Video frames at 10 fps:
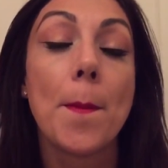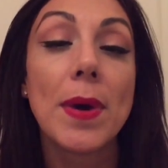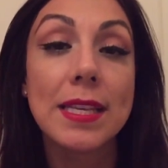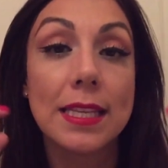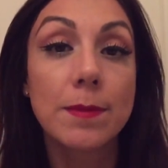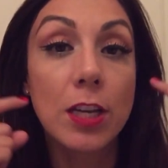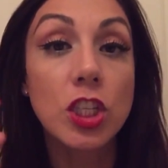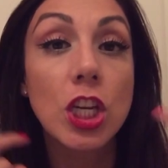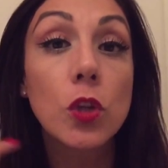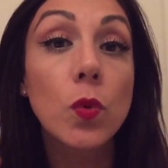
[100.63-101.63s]
But since my
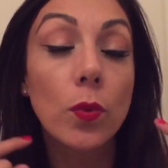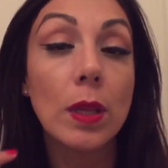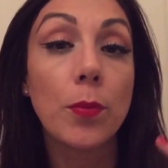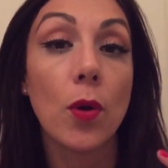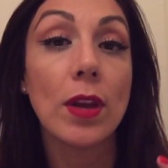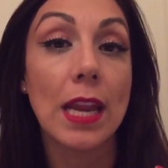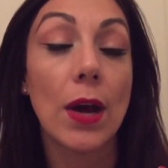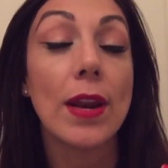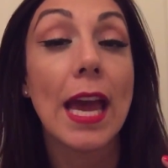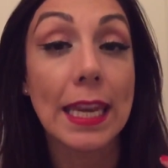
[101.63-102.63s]
cheeks were really broken
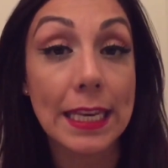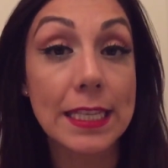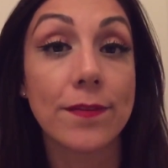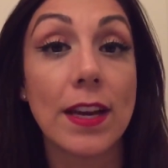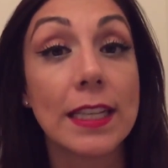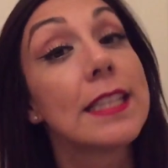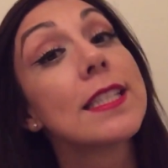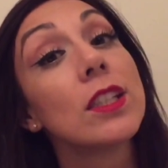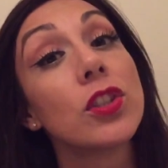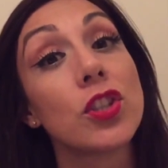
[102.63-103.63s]
out, I needed to find a
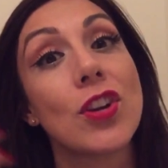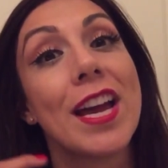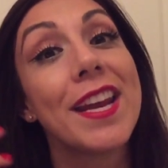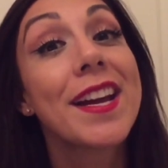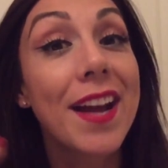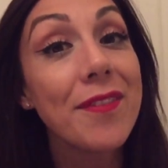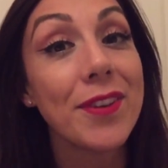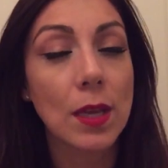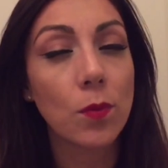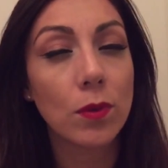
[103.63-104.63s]
concealer to try to cover.
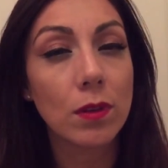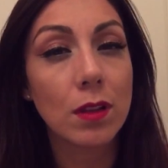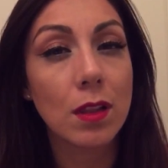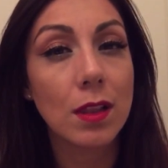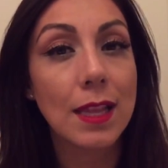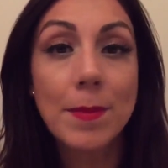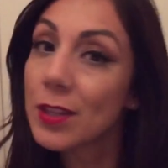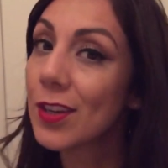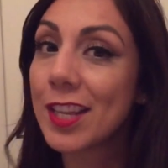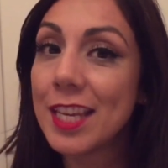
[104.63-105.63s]
I was like, well, let me
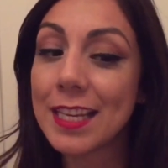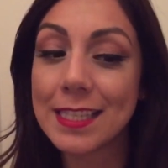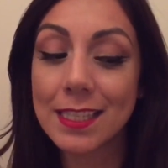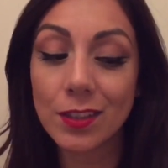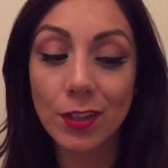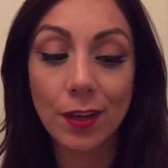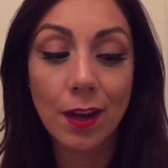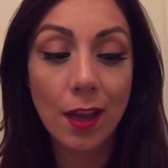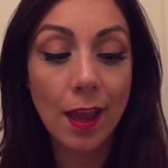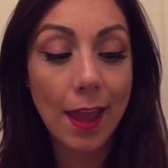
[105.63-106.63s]
look at the concealer.